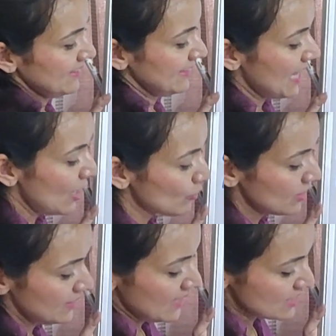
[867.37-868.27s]
Now
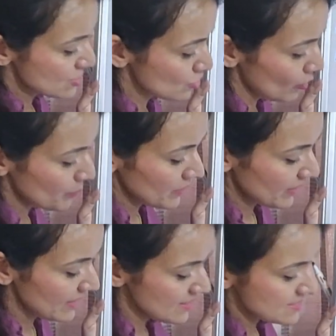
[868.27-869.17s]
the next topic
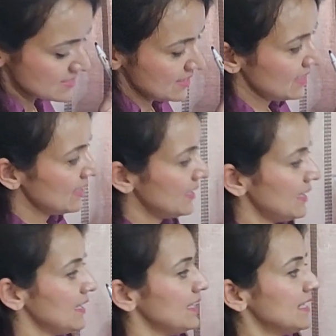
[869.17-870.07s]
is
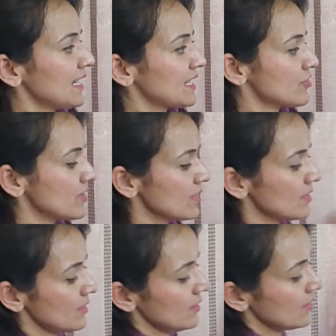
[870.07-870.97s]

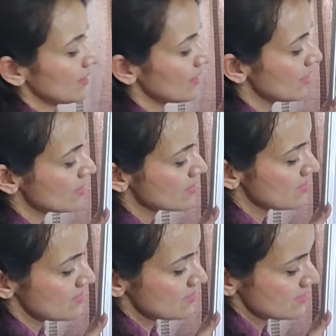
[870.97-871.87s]
electric
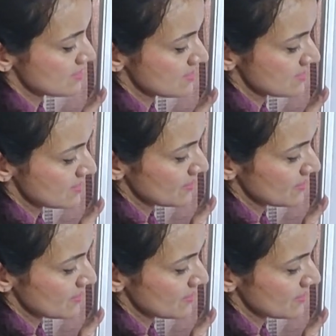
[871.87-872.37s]
current.